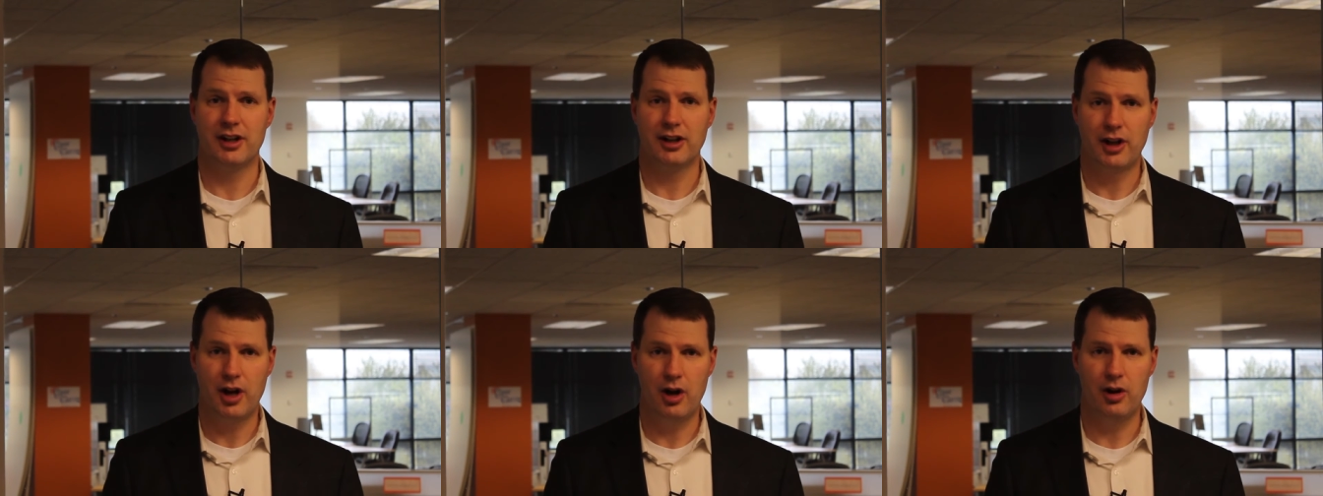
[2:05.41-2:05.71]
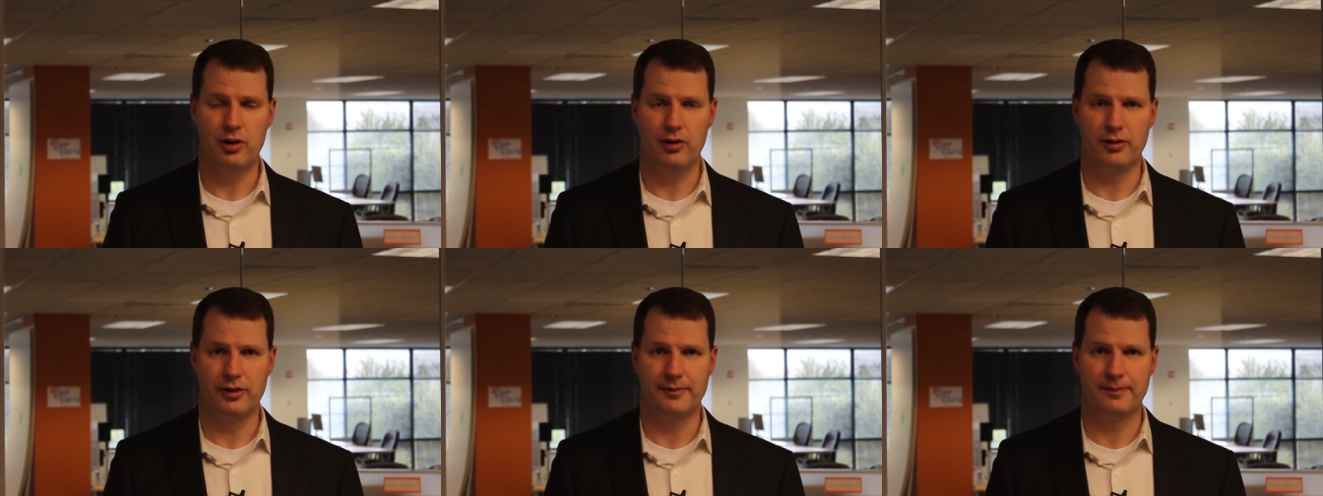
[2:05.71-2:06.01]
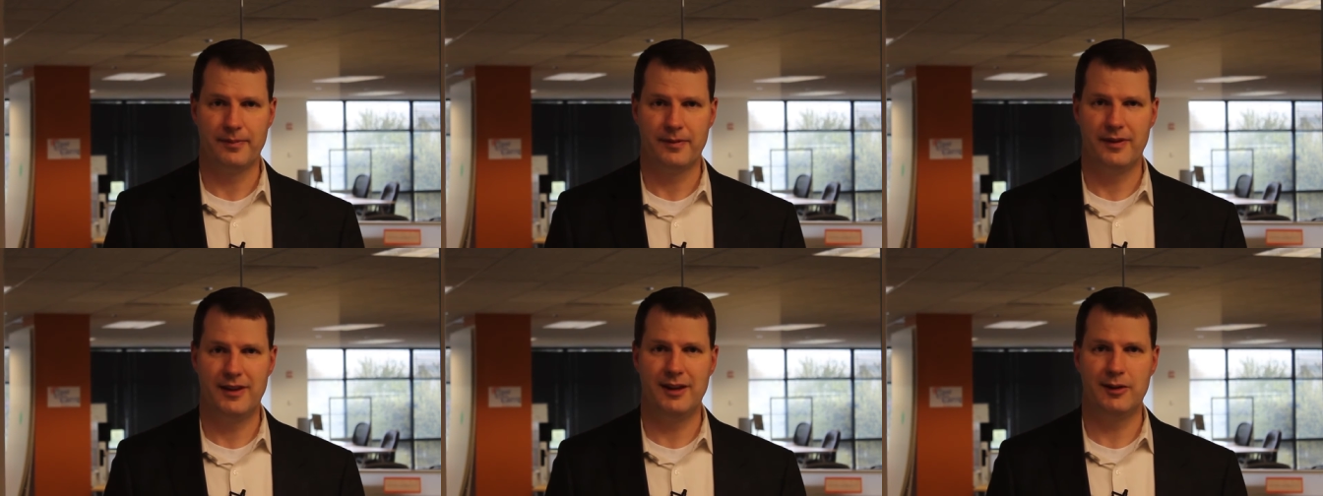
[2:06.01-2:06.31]
code,
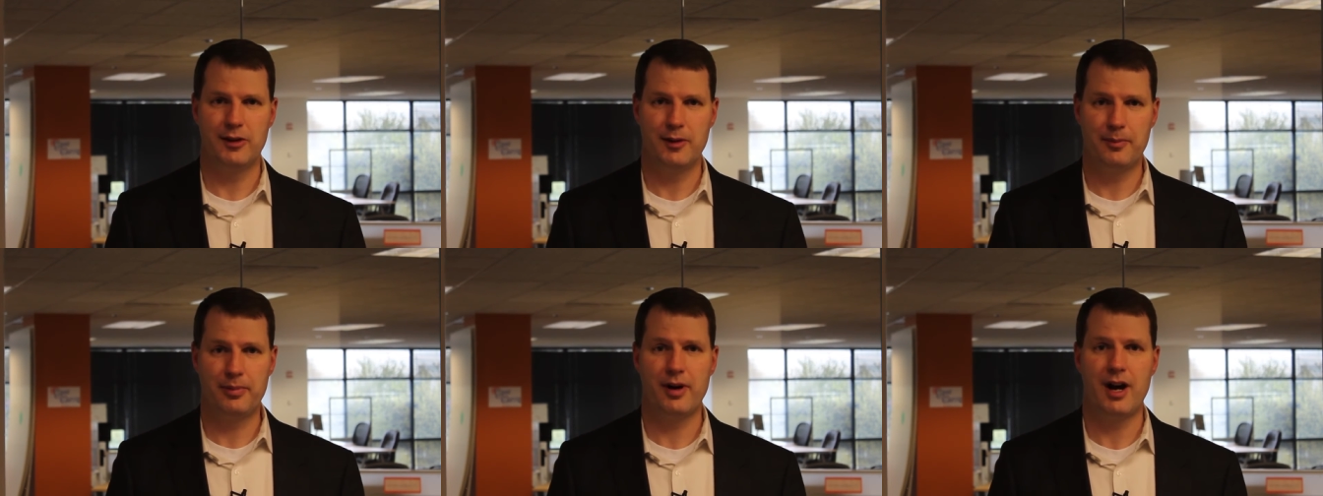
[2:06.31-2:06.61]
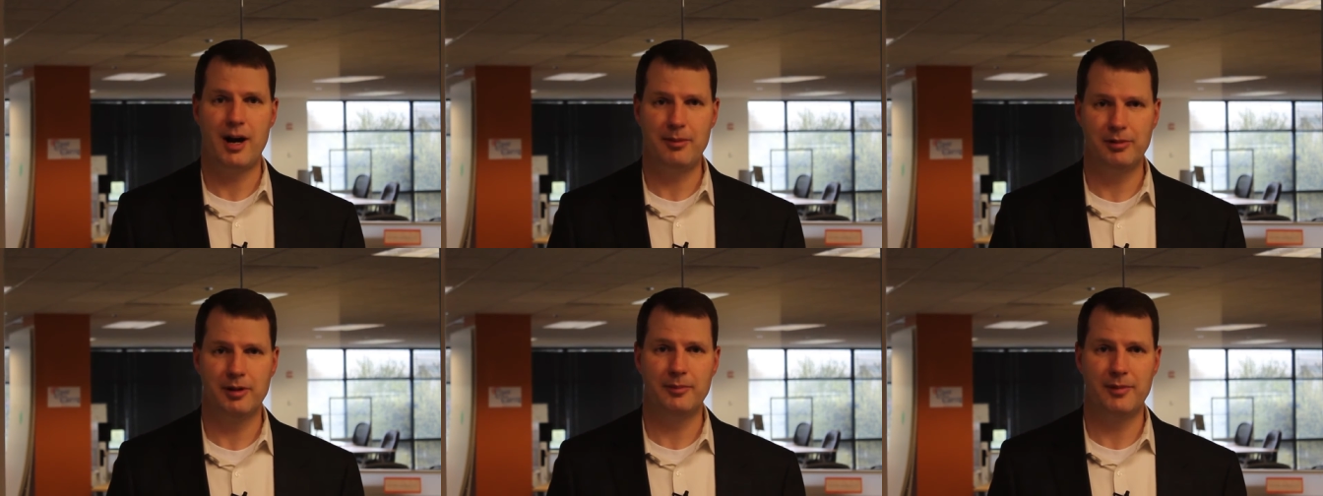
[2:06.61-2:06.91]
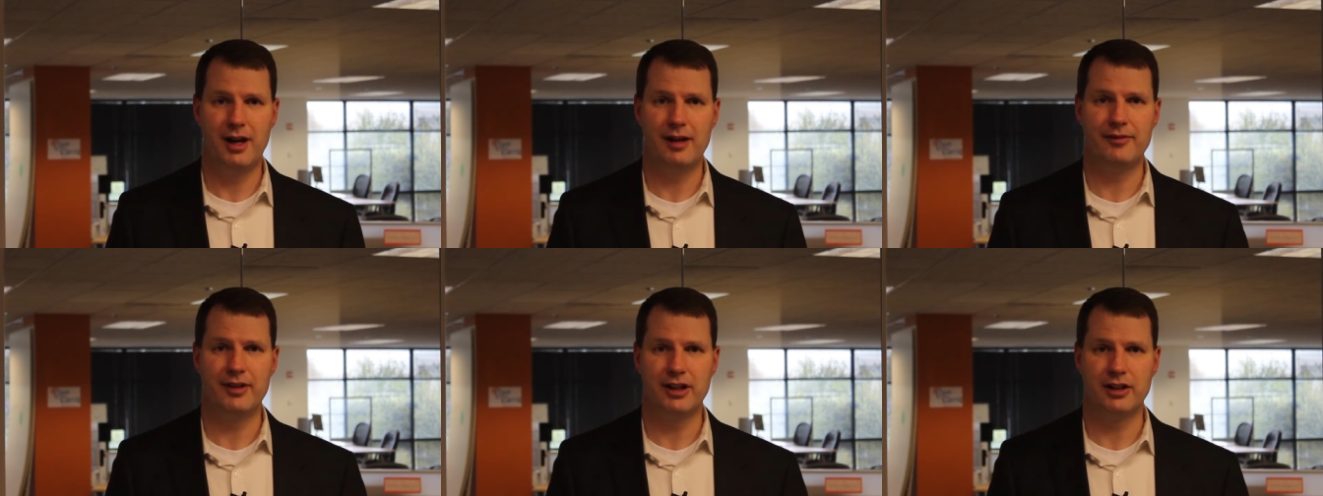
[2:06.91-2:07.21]
the, the problem
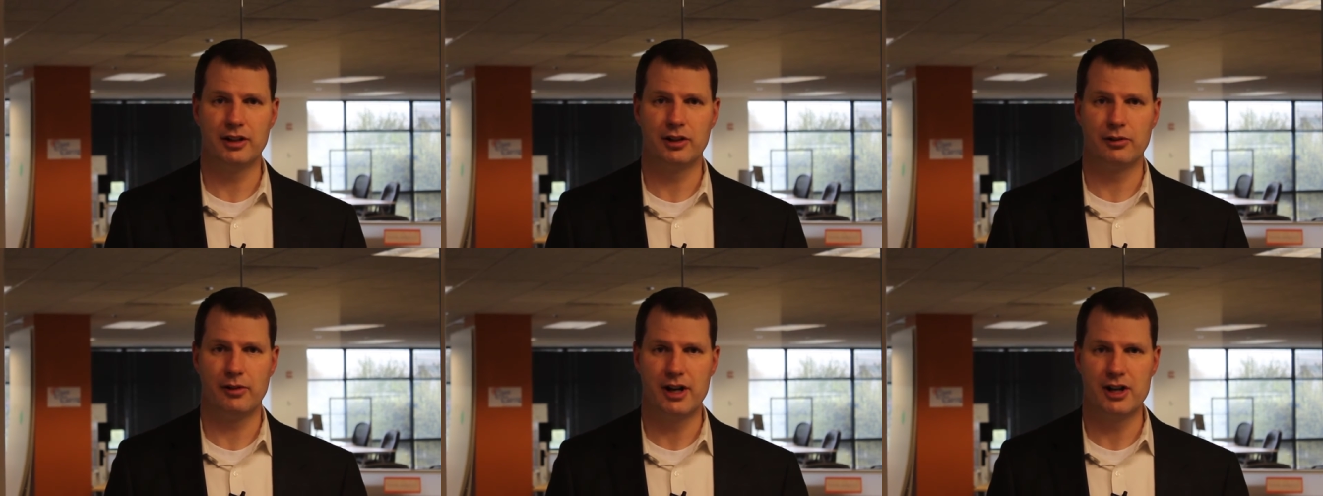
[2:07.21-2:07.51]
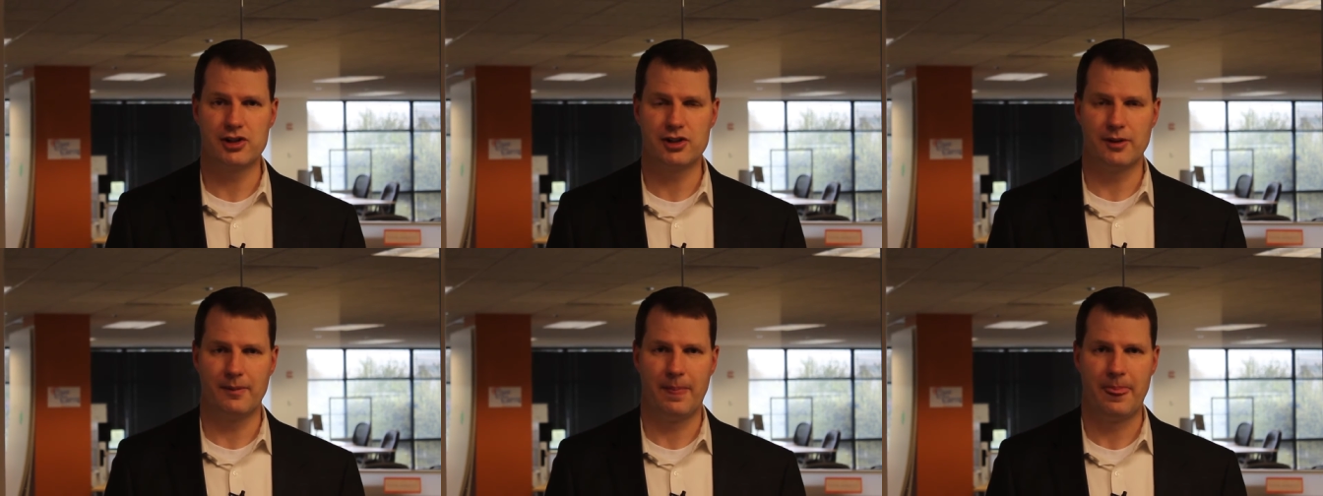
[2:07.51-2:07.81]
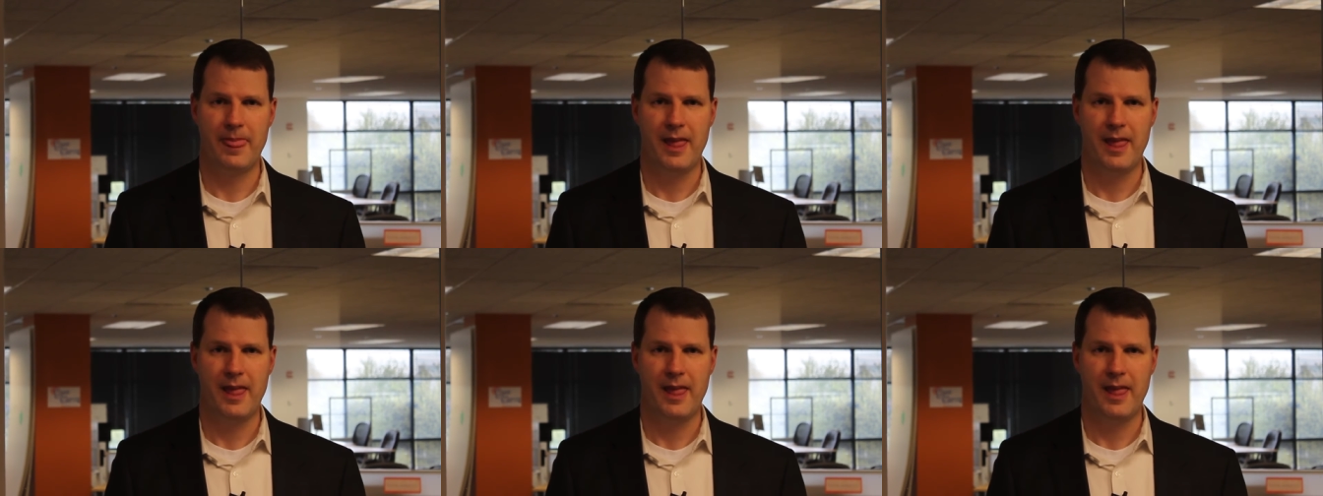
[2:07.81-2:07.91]
of integration.